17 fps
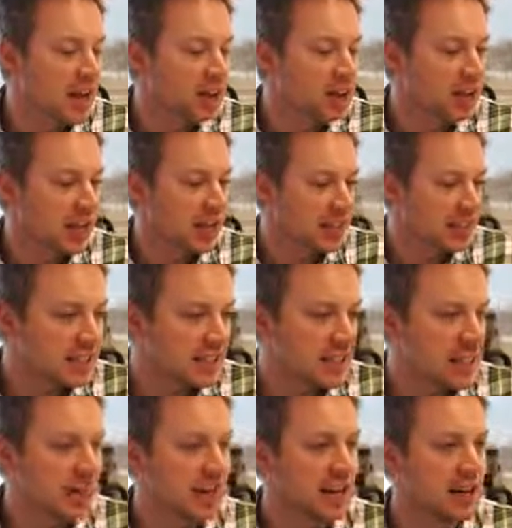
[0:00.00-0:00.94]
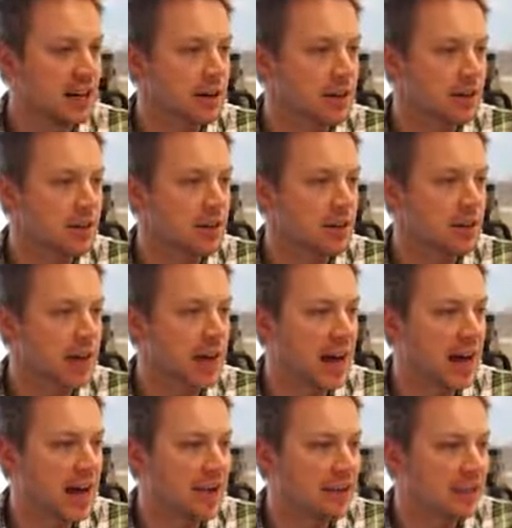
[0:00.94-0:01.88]
So you see here
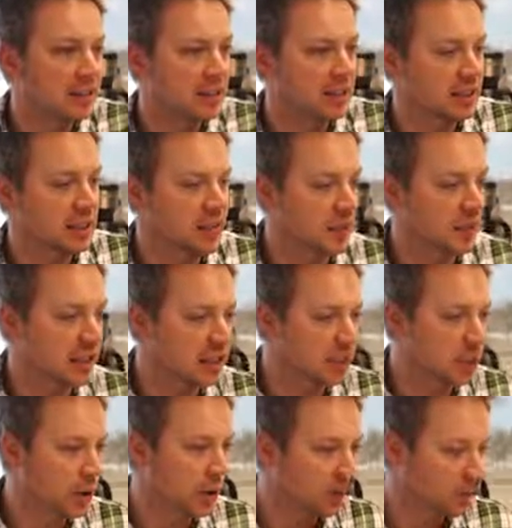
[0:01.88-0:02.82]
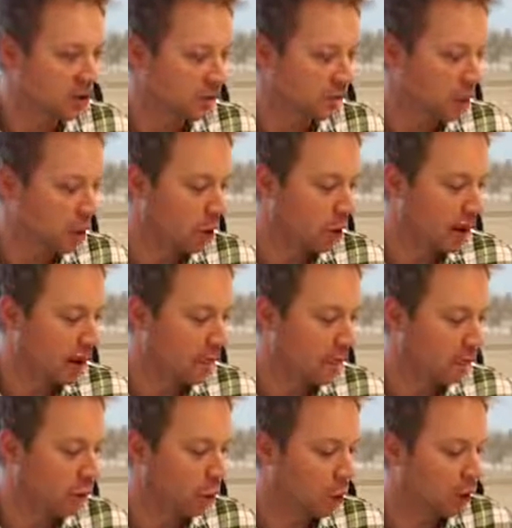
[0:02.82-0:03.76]
that if my square is 4 by
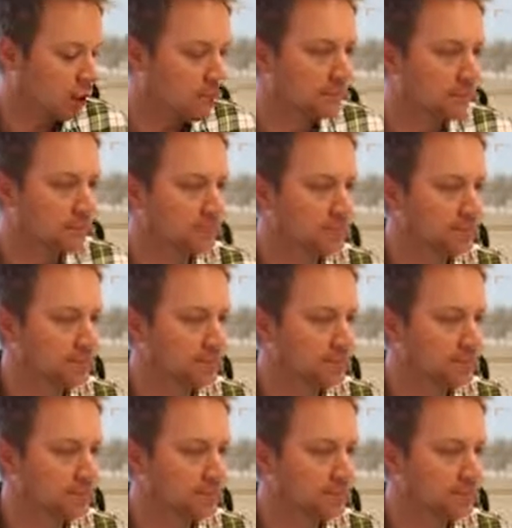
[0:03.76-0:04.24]
4,